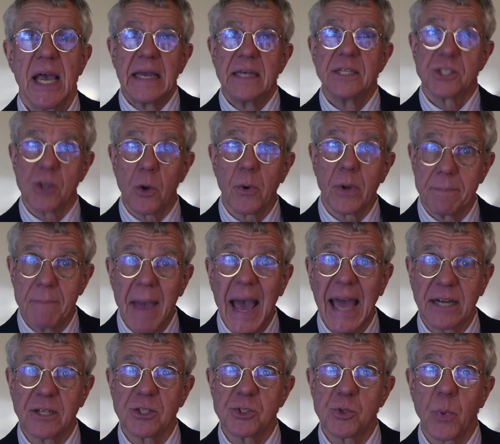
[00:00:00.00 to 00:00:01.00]
So it
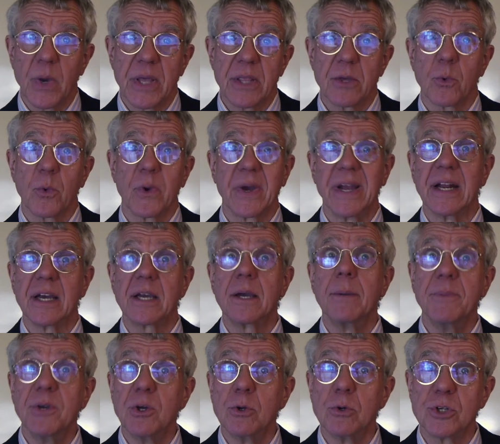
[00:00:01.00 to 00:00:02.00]
matters whether we're in a
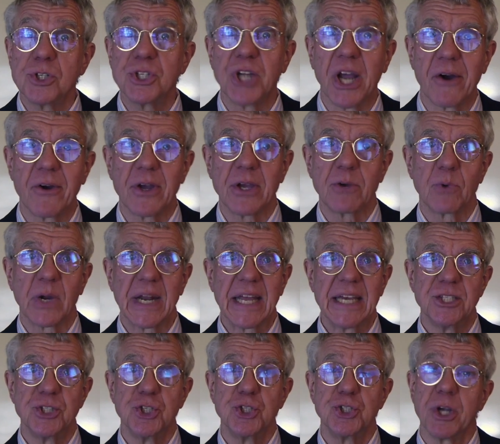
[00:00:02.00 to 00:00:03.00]
communal sharing
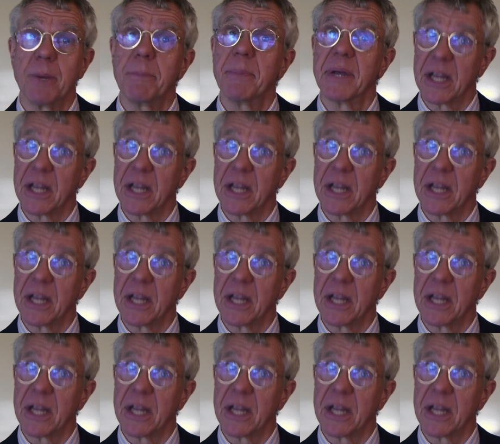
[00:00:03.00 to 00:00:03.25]
relationship,